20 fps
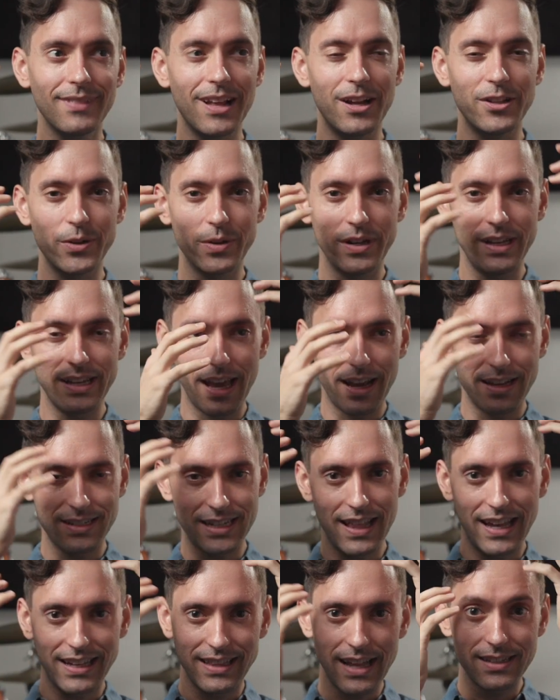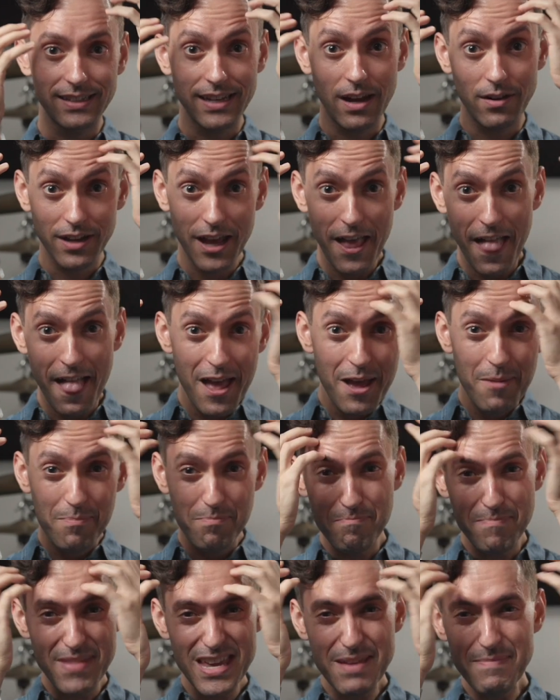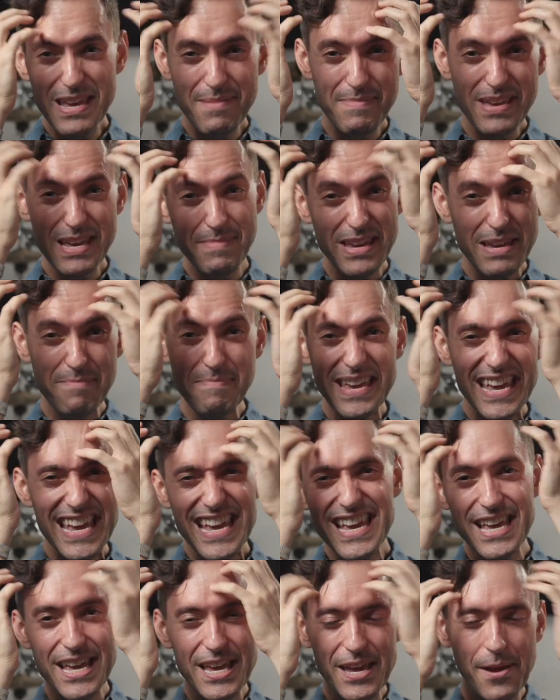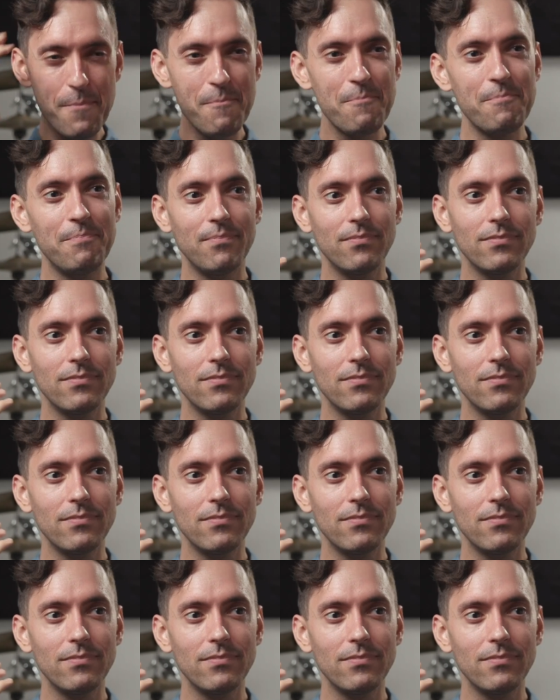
I'll do it again because I like that sound. Me, me, me, me, me.